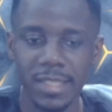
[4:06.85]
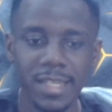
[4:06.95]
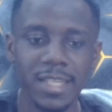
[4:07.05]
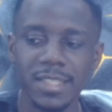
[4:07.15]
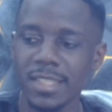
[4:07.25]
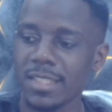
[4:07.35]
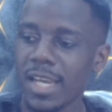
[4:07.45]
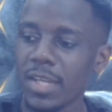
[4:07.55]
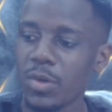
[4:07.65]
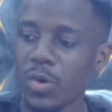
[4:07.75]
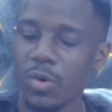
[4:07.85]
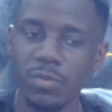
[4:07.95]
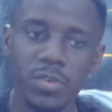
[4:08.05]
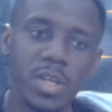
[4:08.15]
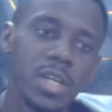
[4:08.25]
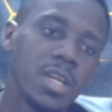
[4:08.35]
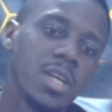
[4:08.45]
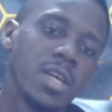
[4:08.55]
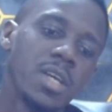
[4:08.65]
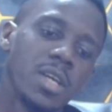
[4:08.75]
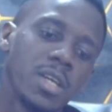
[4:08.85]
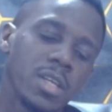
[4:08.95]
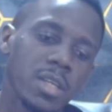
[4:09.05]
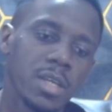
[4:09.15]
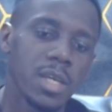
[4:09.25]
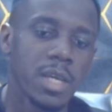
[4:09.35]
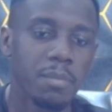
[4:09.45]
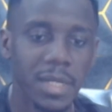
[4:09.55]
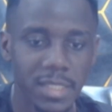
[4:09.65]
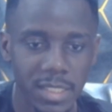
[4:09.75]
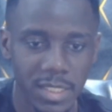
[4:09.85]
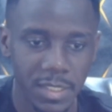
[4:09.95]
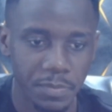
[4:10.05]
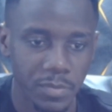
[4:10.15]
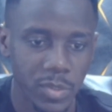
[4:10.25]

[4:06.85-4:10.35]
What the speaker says: That is the side of Man City.